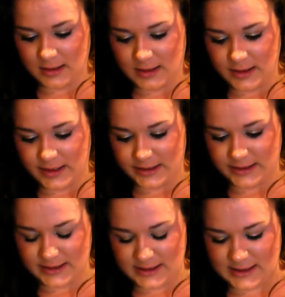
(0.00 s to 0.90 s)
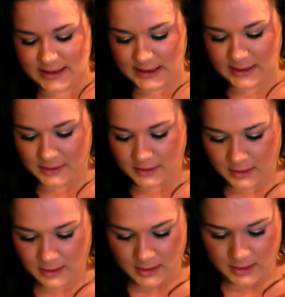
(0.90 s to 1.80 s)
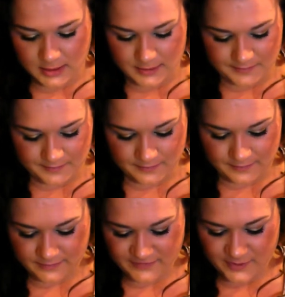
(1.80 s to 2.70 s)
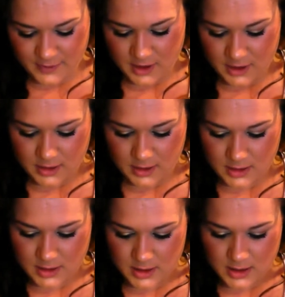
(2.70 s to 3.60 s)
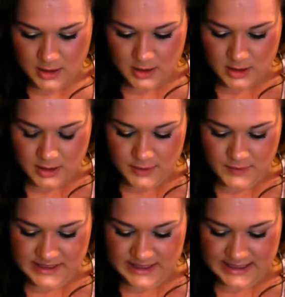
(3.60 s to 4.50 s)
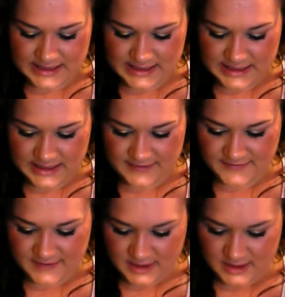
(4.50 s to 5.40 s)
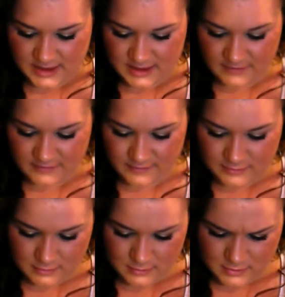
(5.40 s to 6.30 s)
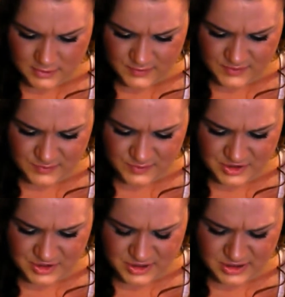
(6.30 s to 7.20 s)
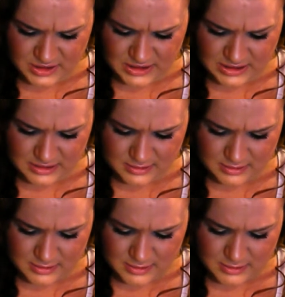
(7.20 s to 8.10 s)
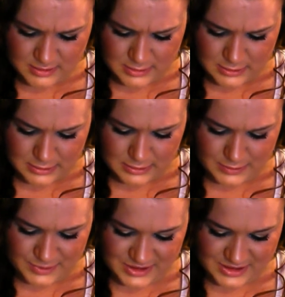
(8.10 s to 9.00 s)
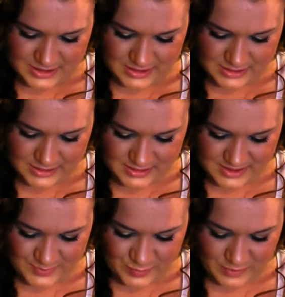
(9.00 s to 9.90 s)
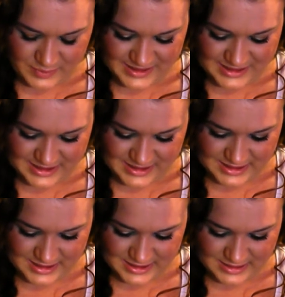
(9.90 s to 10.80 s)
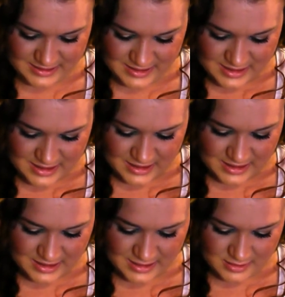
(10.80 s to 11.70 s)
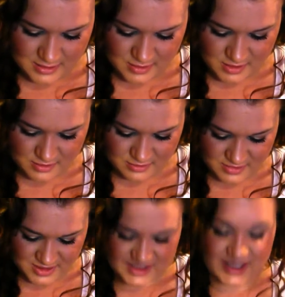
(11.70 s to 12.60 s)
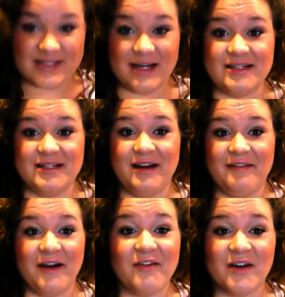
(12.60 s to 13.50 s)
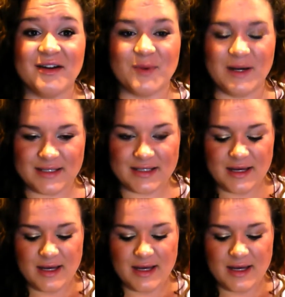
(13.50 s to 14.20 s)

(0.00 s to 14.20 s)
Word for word: I got this teal um, from Cotton On. It was 1995. It was regionally. Let me just see this. It's probably gonna say 1999. Oh no, it just has 1995 on it twice.